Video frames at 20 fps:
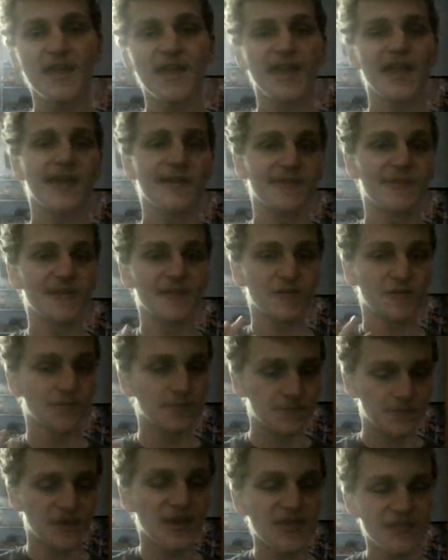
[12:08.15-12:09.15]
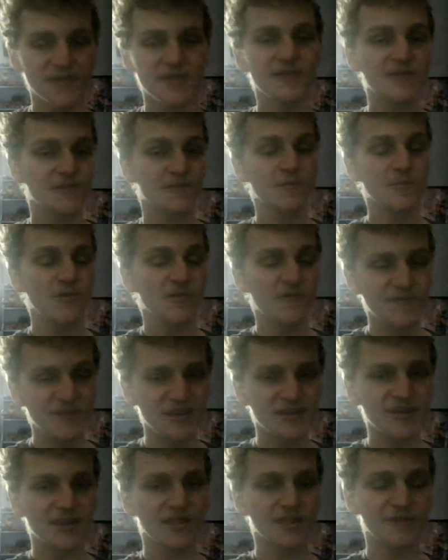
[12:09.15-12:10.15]
and this movie
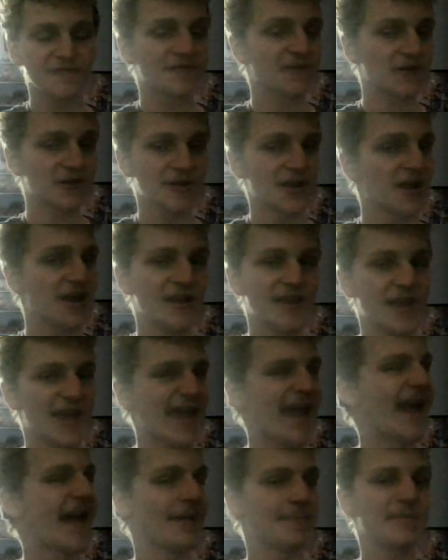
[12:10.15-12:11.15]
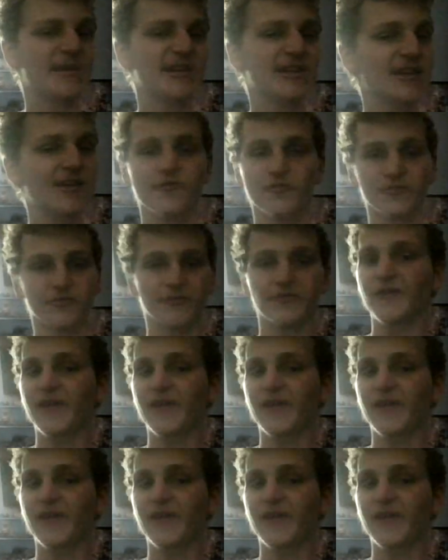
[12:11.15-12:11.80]
delivered on a happy note.